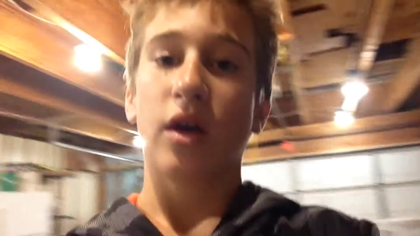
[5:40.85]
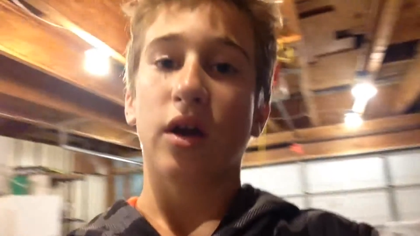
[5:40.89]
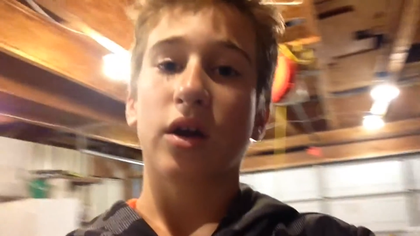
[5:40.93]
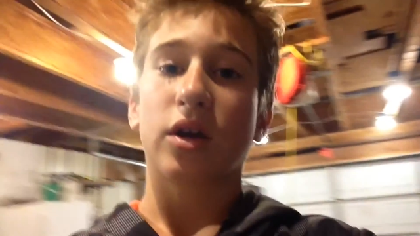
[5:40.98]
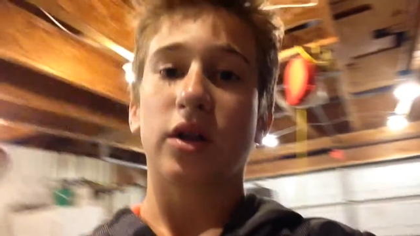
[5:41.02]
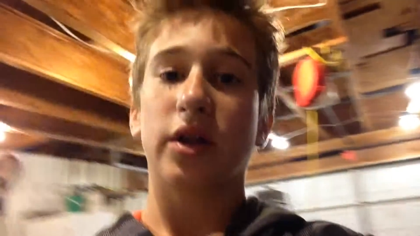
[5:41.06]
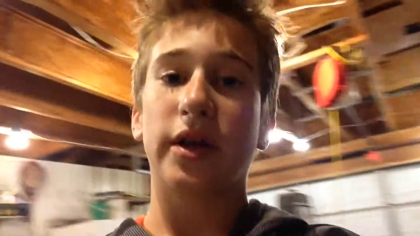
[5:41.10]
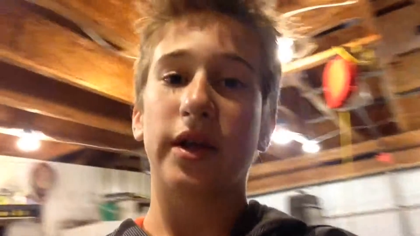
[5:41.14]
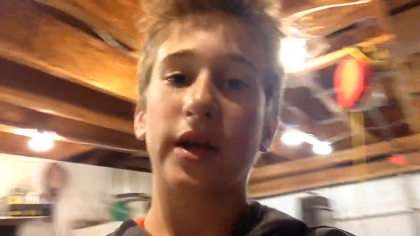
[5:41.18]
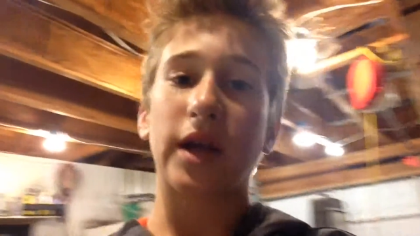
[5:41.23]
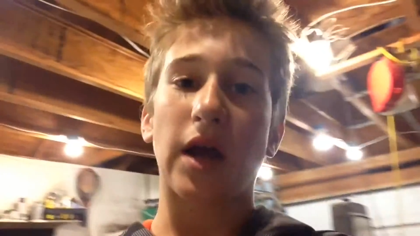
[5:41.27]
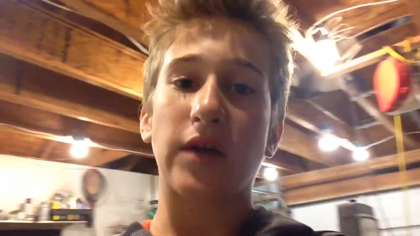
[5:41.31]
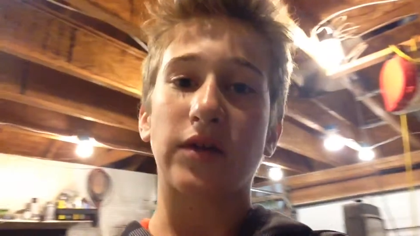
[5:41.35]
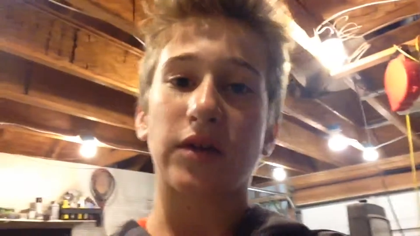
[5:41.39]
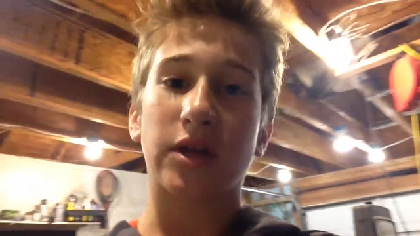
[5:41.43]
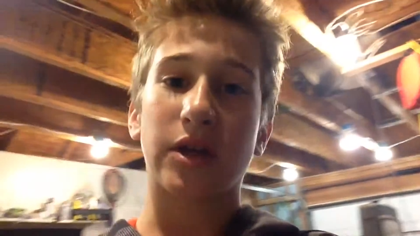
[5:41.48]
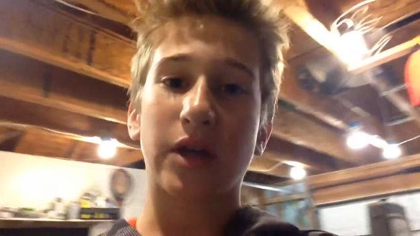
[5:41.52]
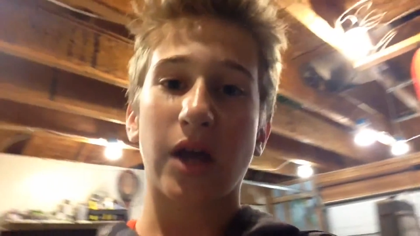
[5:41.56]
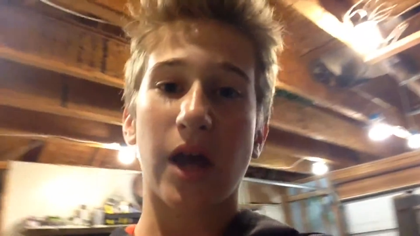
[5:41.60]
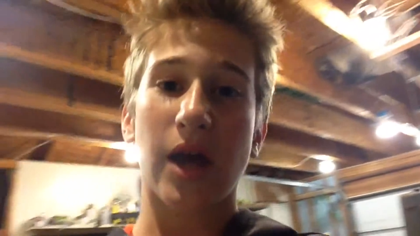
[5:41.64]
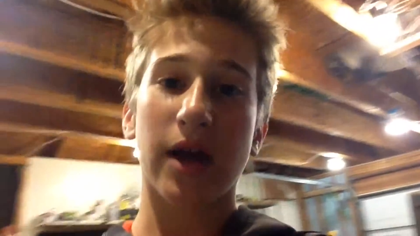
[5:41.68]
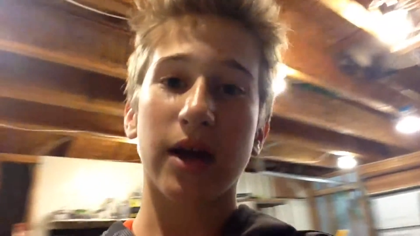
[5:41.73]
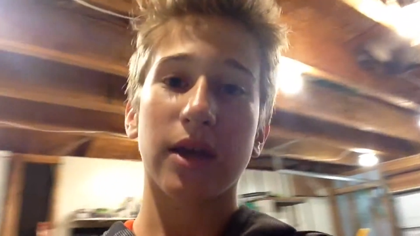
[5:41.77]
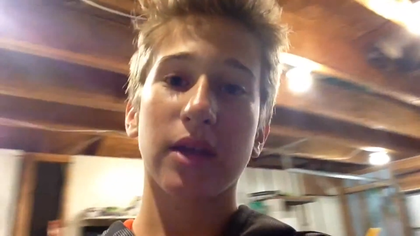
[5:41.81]
cleaned out the
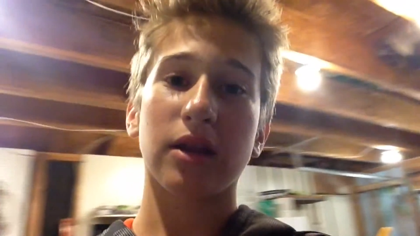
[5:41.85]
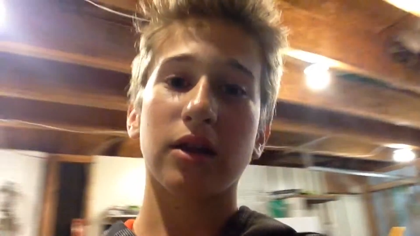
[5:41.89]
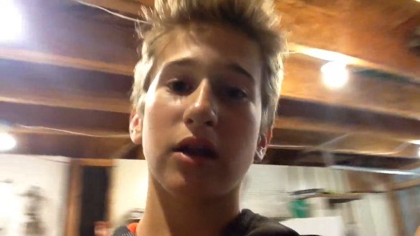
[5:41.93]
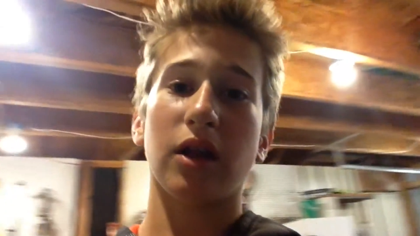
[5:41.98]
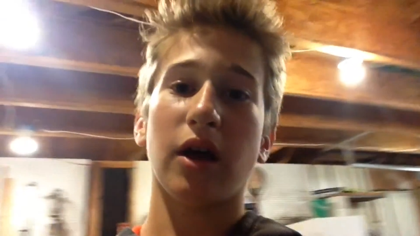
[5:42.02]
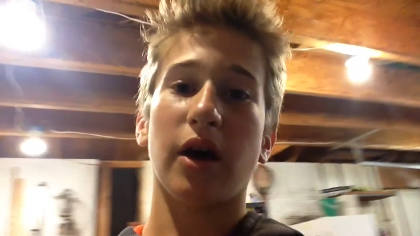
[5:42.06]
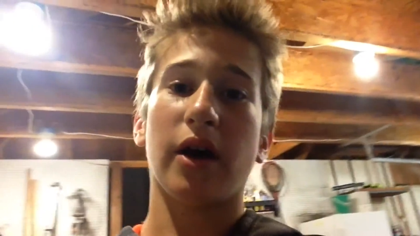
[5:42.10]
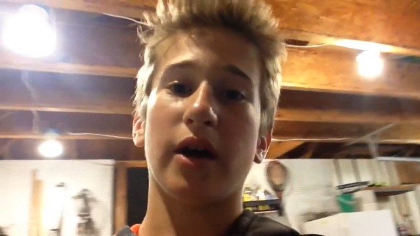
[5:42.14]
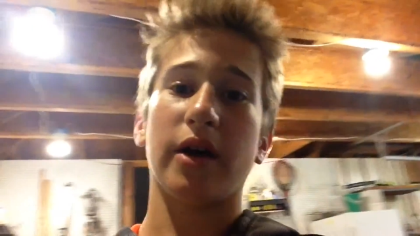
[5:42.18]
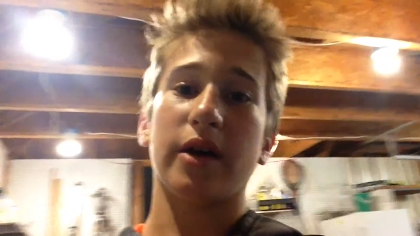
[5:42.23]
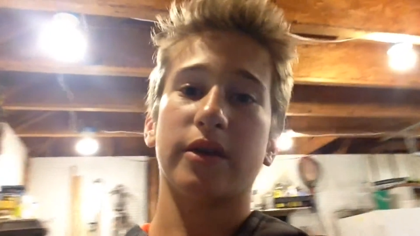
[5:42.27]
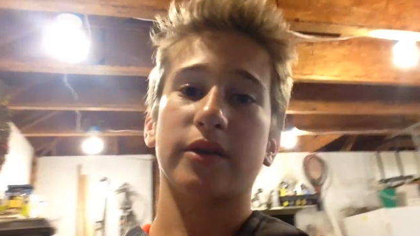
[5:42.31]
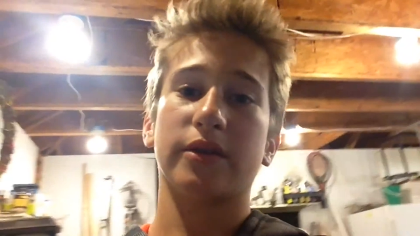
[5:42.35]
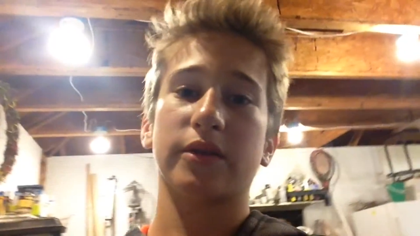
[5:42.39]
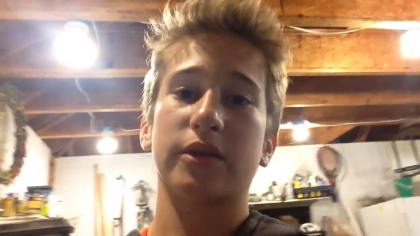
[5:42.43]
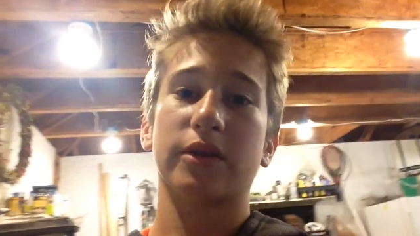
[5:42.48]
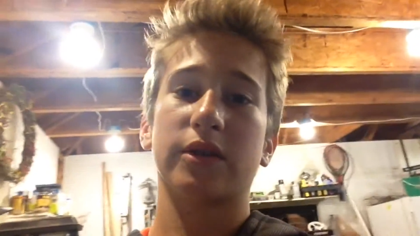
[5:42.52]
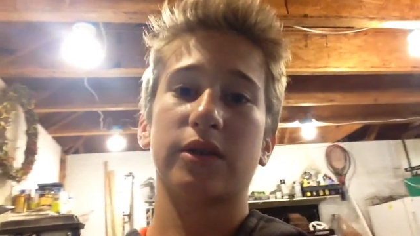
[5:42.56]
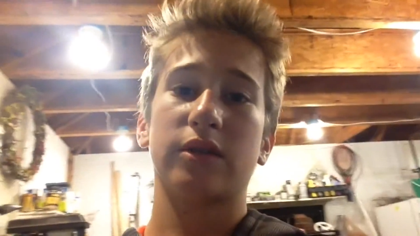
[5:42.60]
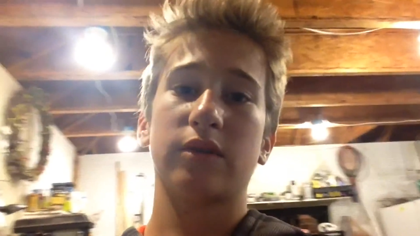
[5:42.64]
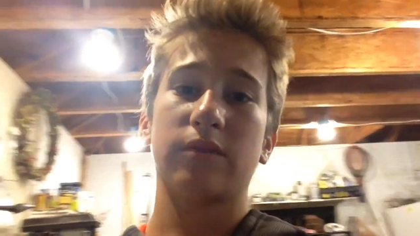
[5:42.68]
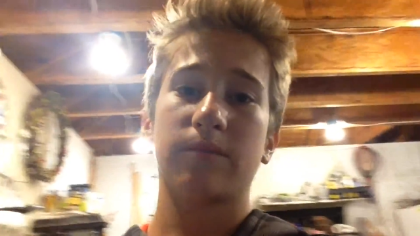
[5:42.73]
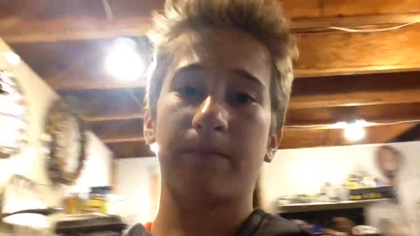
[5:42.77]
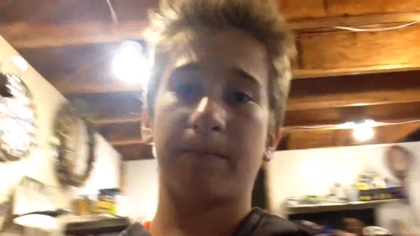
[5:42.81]
tank and
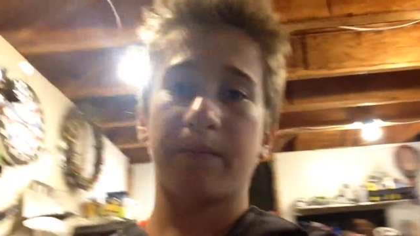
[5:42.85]
lines,